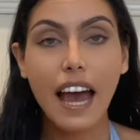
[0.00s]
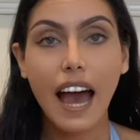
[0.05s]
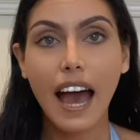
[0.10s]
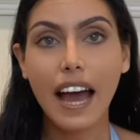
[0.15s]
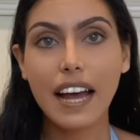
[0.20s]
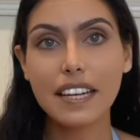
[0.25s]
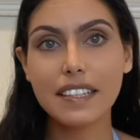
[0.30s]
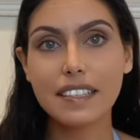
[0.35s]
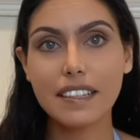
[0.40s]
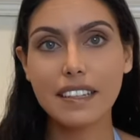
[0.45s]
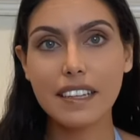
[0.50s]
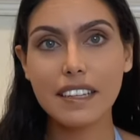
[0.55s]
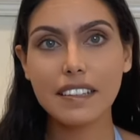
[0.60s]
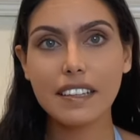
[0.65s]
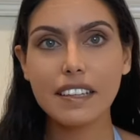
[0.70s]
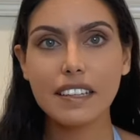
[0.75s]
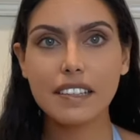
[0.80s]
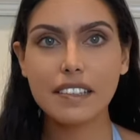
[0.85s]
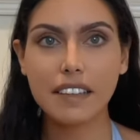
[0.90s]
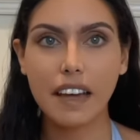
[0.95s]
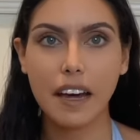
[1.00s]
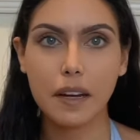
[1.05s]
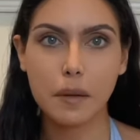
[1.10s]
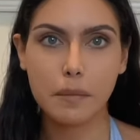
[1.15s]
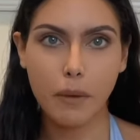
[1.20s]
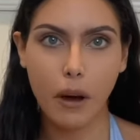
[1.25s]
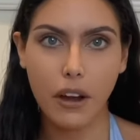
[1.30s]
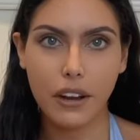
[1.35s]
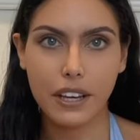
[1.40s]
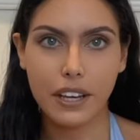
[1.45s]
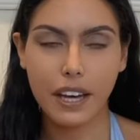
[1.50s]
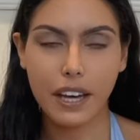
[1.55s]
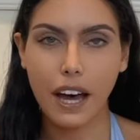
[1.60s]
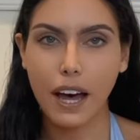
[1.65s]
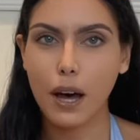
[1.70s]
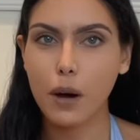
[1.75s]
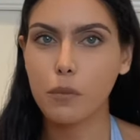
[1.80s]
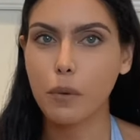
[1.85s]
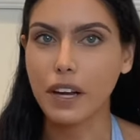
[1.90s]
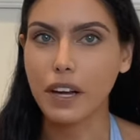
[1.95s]
and cities like Santa
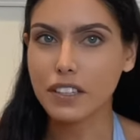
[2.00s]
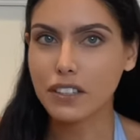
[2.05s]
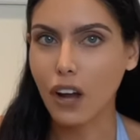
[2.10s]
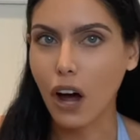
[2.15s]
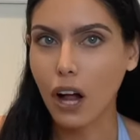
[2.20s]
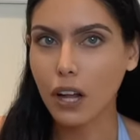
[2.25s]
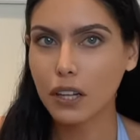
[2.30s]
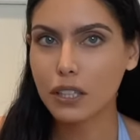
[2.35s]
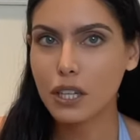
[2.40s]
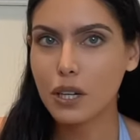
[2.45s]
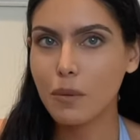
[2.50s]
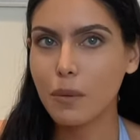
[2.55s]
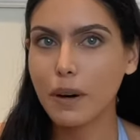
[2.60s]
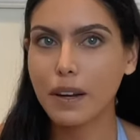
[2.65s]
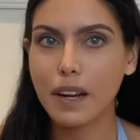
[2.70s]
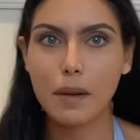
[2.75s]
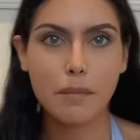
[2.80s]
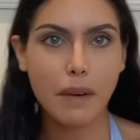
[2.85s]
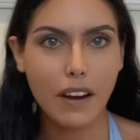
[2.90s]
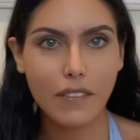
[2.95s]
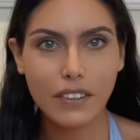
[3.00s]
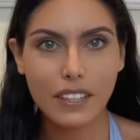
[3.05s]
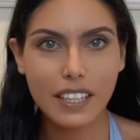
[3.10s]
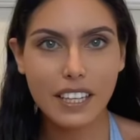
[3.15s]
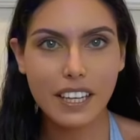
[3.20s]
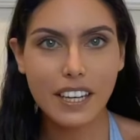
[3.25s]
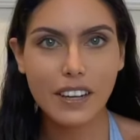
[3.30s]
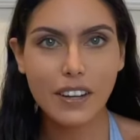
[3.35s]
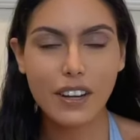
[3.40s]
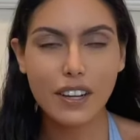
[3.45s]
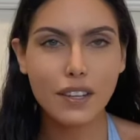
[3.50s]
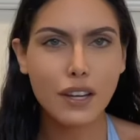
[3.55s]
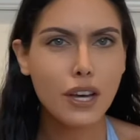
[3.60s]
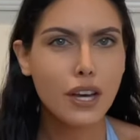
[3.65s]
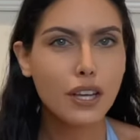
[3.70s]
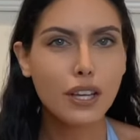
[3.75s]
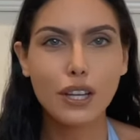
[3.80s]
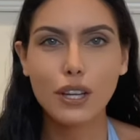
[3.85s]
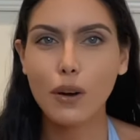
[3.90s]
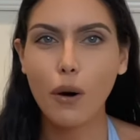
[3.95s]
Monica, West Hollywood, and Beverly Hills,
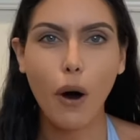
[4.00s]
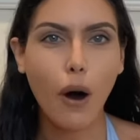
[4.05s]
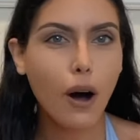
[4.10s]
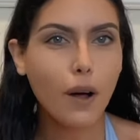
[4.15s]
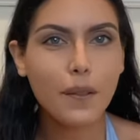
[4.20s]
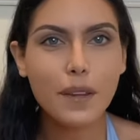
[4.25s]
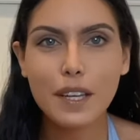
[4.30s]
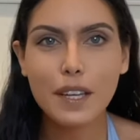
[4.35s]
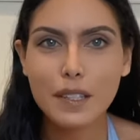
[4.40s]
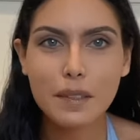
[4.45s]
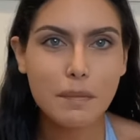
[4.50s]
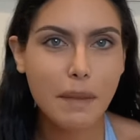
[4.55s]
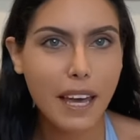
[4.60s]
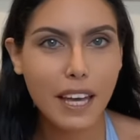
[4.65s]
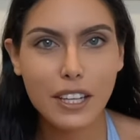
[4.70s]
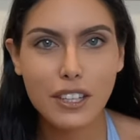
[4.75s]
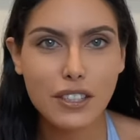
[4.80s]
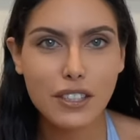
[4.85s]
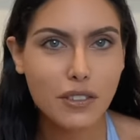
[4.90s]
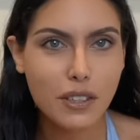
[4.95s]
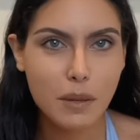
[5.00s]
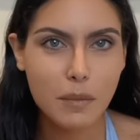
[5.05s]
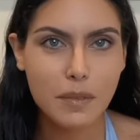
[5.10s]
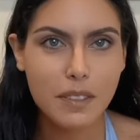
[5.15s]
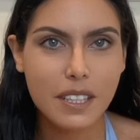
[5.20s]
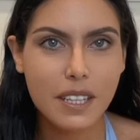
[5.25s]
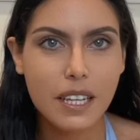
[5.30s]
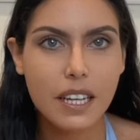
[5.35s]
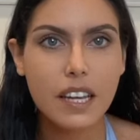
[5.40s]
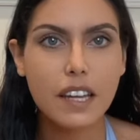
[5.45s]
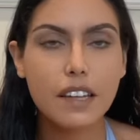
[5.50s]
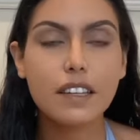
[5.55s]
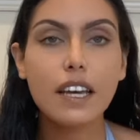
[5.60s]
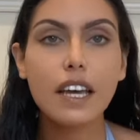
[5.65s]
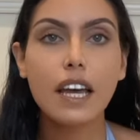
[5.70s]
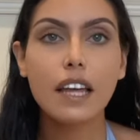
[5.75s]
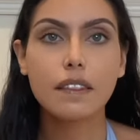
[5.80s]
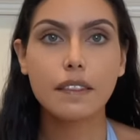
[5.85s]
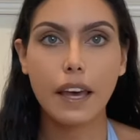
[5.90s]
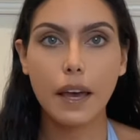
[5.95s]
you know, all these mainstream cities,
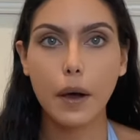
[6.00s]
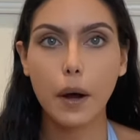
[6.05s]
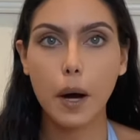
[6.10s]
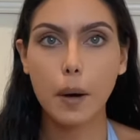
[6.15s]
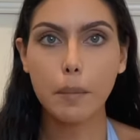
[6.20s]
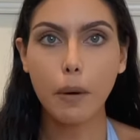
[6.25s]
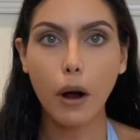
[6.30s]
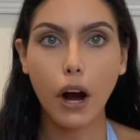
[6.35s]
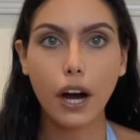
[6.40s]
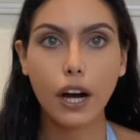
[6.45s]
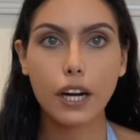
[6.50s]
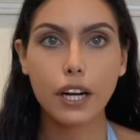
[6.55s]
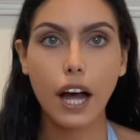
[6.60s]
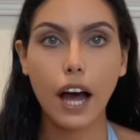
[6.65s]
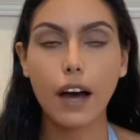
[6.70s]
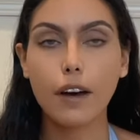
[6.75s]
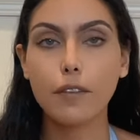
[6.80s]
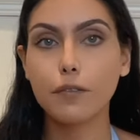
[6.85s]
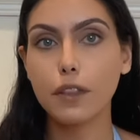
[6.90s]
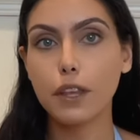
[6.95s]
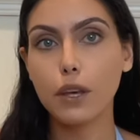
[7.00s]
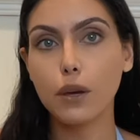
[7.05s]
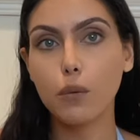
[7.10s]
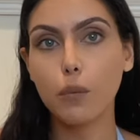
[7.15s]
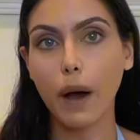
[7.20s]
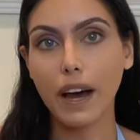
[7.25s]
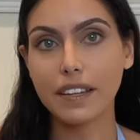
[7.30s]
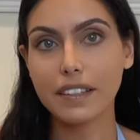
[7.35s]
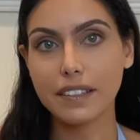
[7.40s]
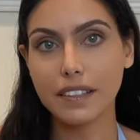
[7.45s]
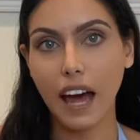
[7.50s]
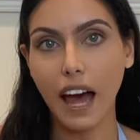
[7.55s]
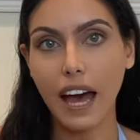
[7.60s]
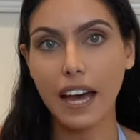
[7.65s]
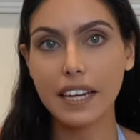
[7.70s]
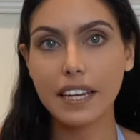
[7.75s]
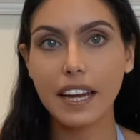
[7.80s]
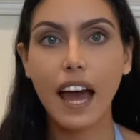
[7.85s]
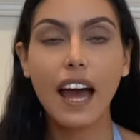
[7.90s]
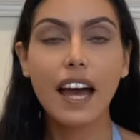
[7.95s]
they are part of the west side.
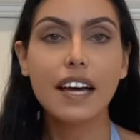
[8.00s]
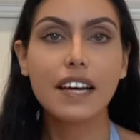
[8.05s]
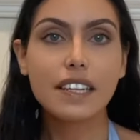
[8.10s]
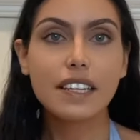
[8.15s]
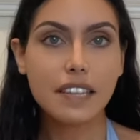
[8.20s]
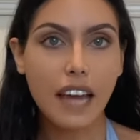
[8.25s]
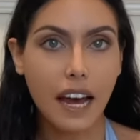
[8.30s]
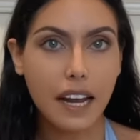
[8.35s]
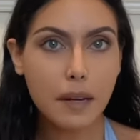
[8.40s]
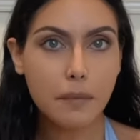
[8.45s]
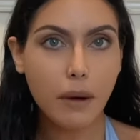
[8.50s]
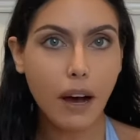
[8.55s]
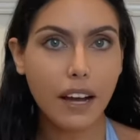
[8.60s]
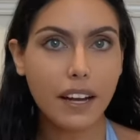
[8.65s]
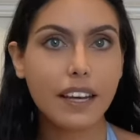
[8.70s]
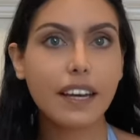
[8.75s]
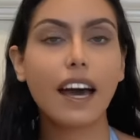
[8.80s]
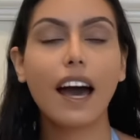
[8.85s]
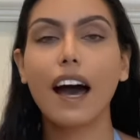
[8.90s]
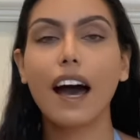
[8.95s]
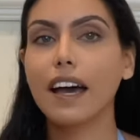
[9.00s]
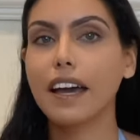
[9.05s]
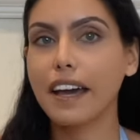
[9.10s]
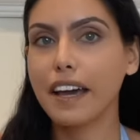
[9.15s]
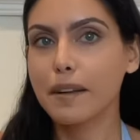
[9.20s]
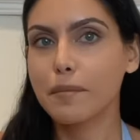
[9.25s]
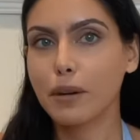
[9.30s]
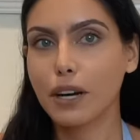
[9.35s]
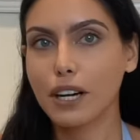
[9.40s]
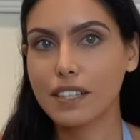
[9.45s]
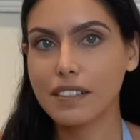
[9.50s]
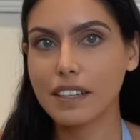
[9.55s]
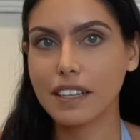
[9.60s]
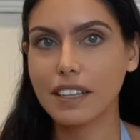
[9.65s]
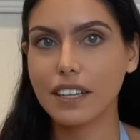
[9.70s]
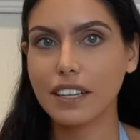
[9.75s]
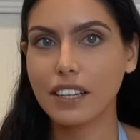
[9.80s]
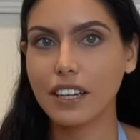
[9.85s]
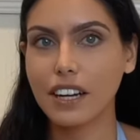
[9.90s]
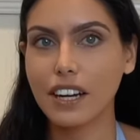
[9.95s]
Santa Monica in
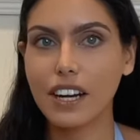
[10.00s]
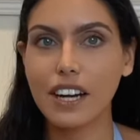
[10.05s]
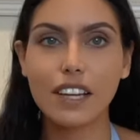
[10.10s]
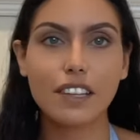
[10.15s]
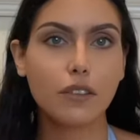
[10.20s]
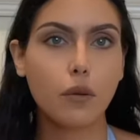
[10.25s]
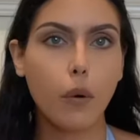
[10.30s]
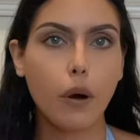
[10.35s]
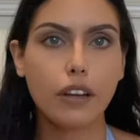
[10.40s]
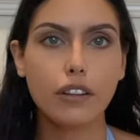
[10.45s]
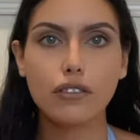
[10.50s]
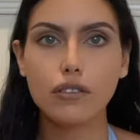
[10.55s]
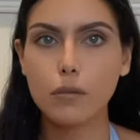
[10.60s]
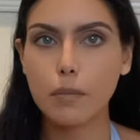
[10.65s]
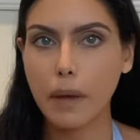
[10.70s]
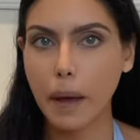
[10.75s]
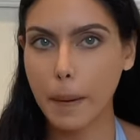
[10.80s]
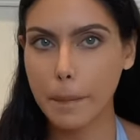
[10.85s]
particular is going to be a